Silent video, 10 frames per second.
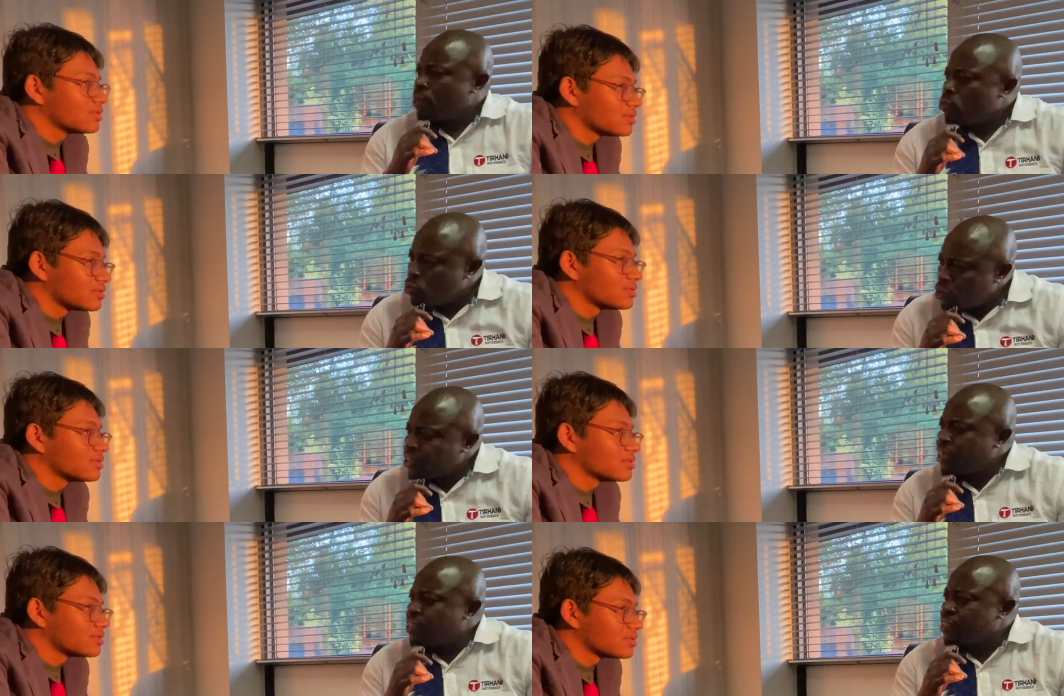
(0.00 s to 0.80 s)
Speaker 1: Who
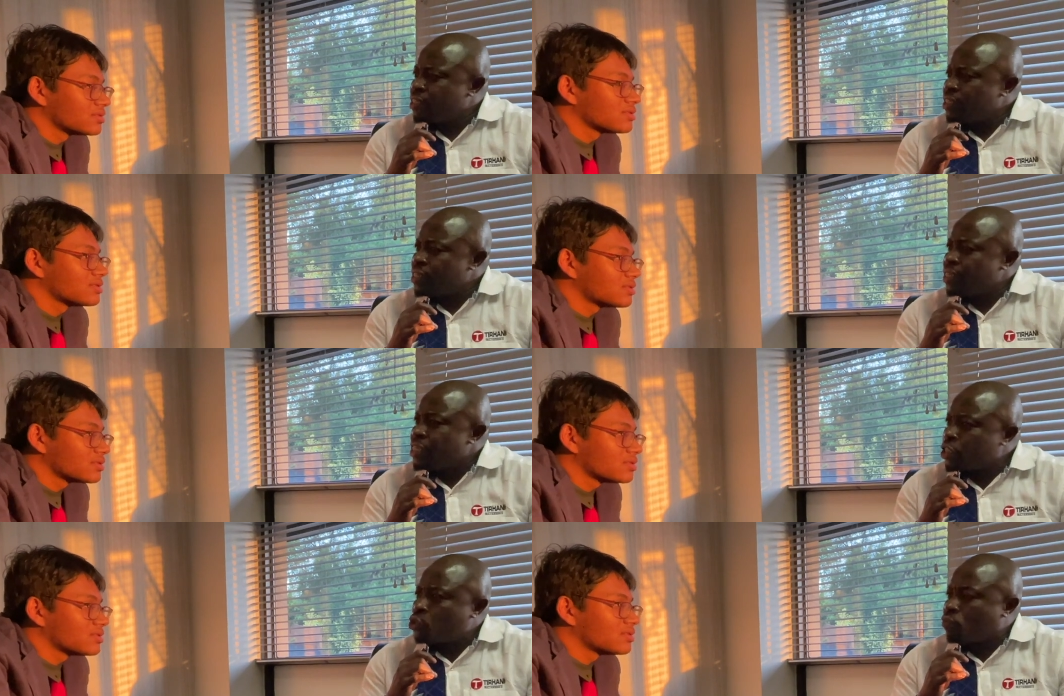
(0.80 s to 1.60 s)
said
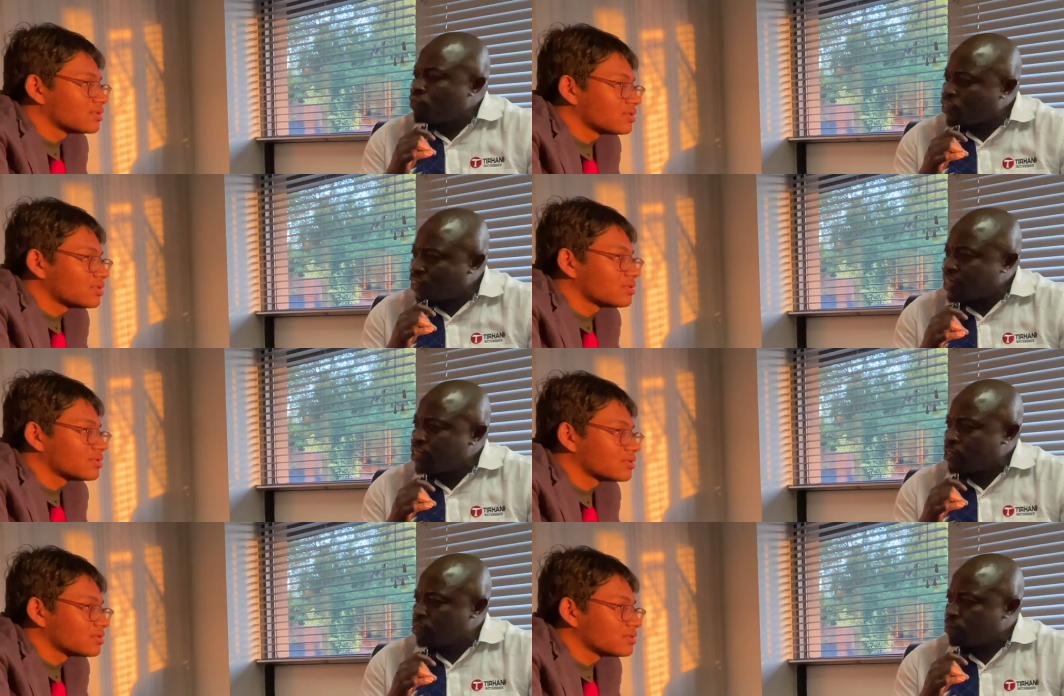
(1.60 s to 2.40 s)
each of the
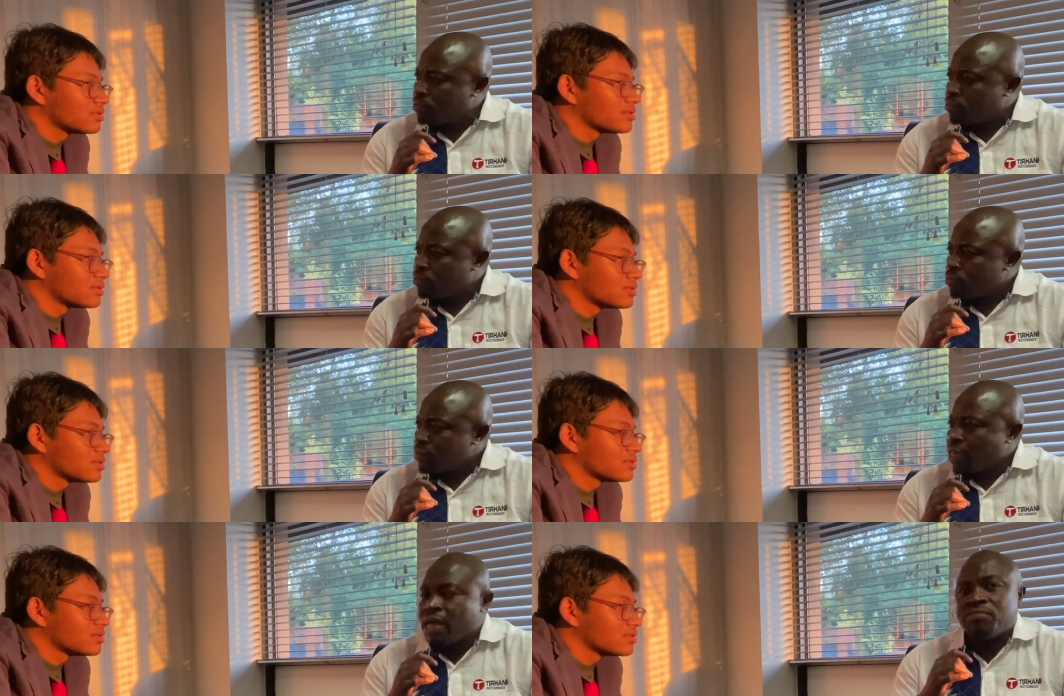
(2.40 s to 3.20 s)
thirty
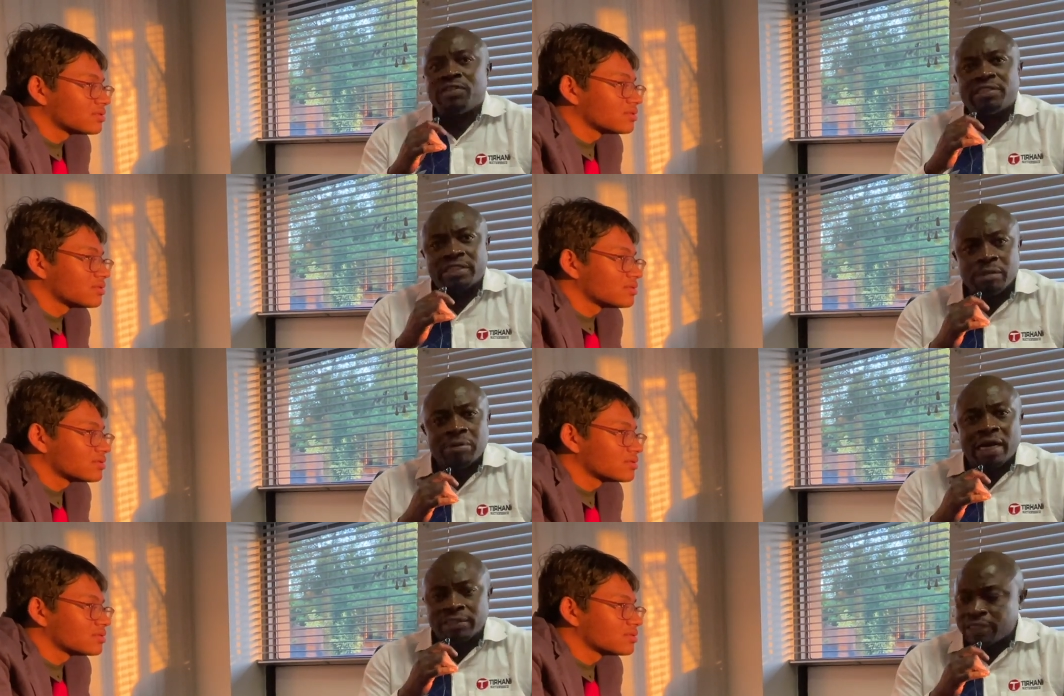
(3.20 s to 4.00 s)
have the same
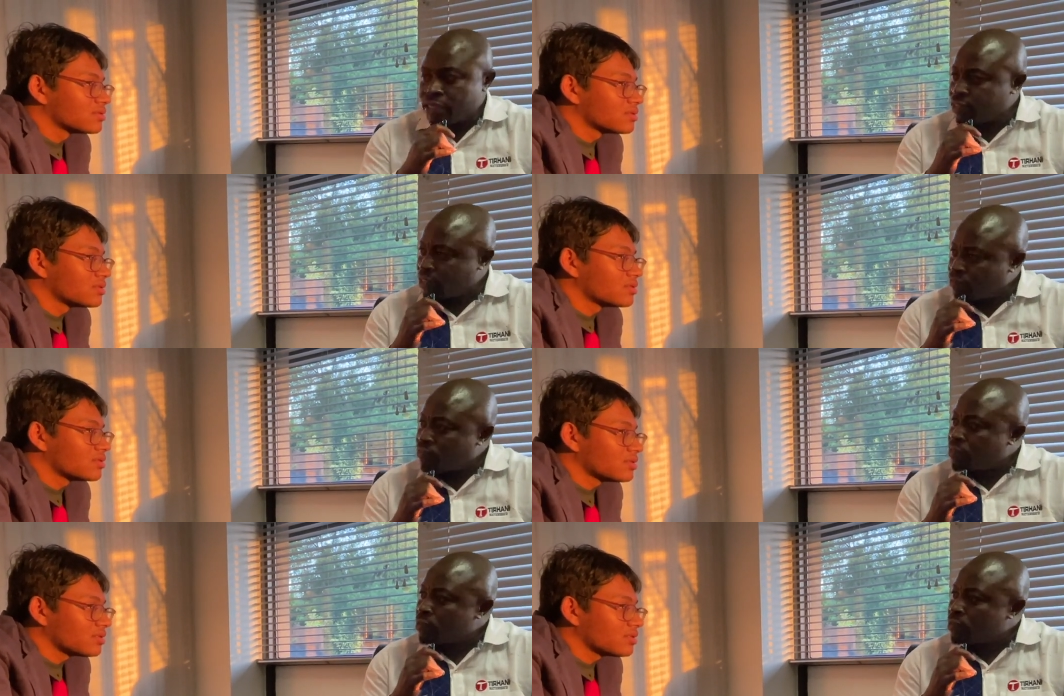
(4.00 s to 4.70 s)
answer as Rifa?